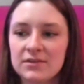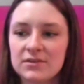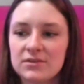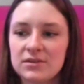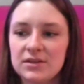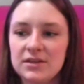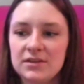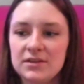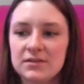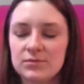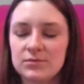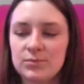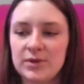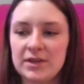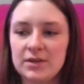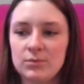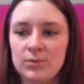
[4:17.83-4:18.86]
Thirdly,
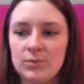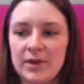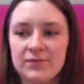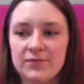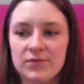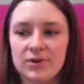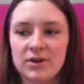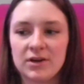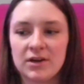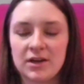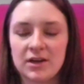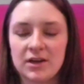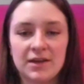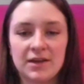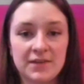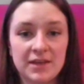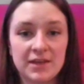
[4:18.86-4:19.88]
we can wait for
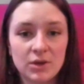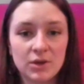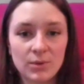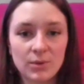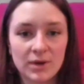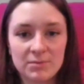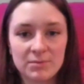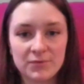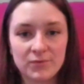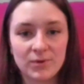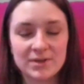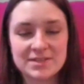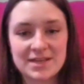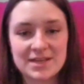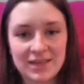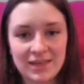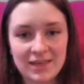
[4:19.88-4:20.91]
the inquiry before
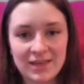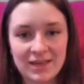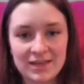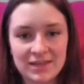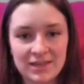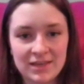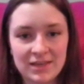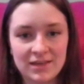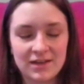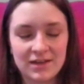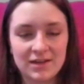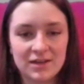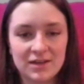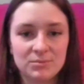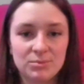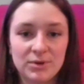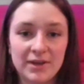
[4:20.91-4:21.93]
taking any
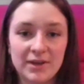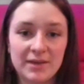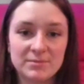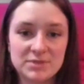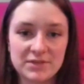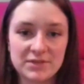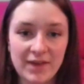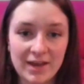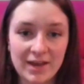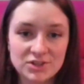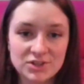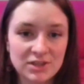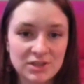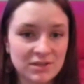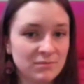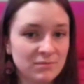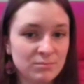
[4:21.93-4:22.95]
preemptive
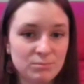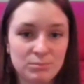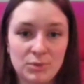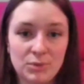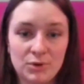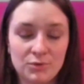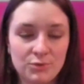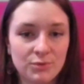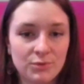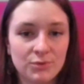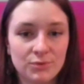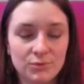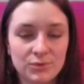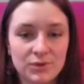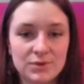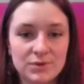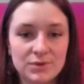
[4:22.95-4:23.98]
action, both
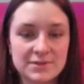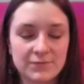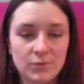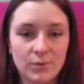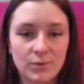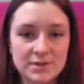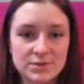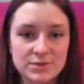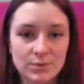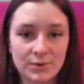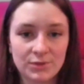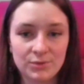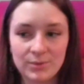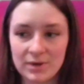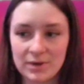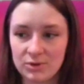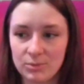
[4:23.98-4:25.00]
through the use of force or
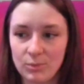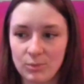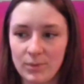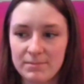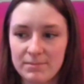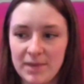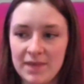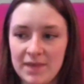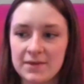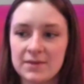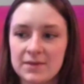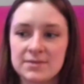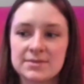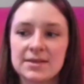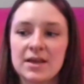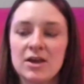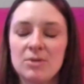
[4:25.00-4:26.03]
through other
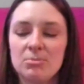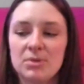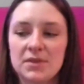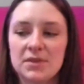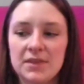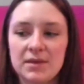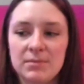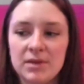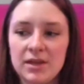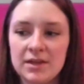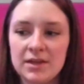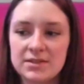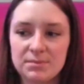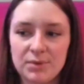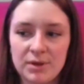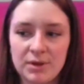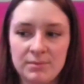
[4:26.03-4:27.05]
methods, but the immediate
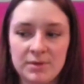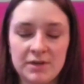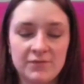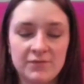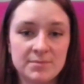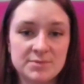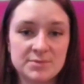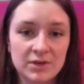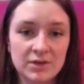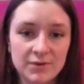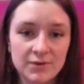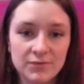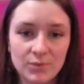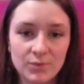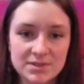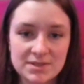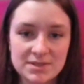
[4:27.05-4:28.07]
deployment of observer
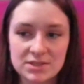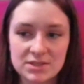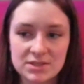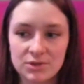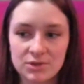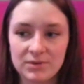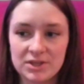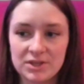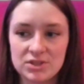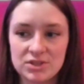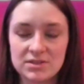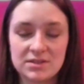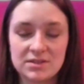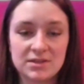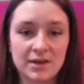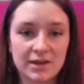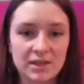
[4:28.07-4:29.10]
forces to the region
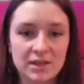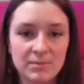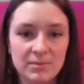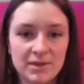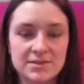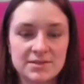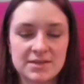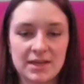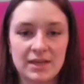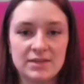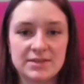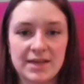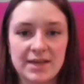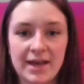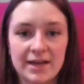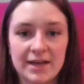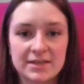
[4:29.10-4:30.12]
to document and
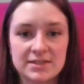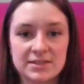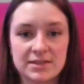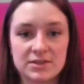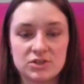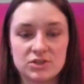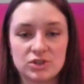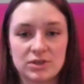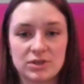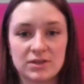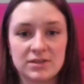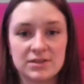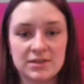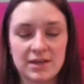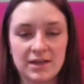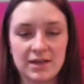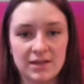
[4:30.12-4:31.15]
to act
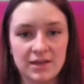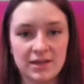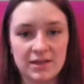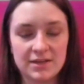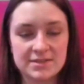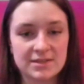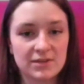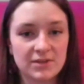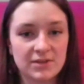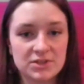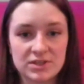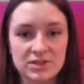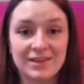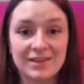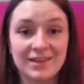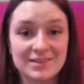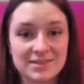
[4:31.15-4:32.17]
should an
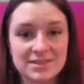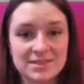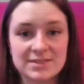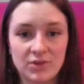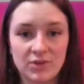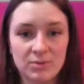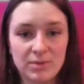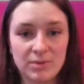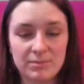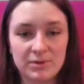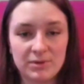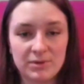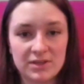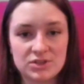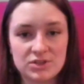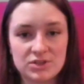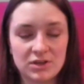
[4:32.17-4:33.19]
escalation against the civilian
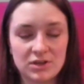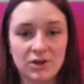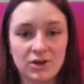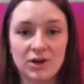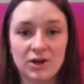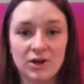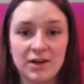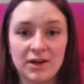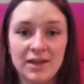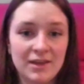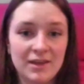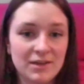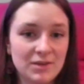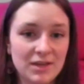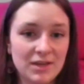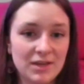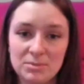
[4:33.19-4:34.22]
population occur
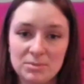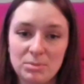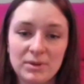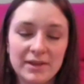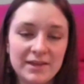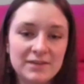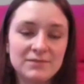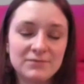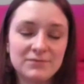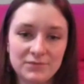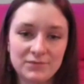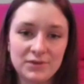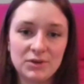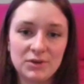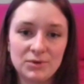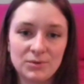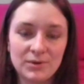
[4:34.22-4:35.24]
in the plain
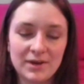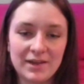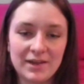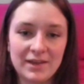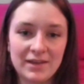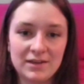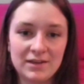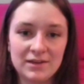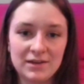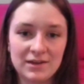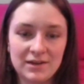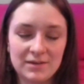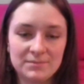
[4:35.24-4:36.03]
view and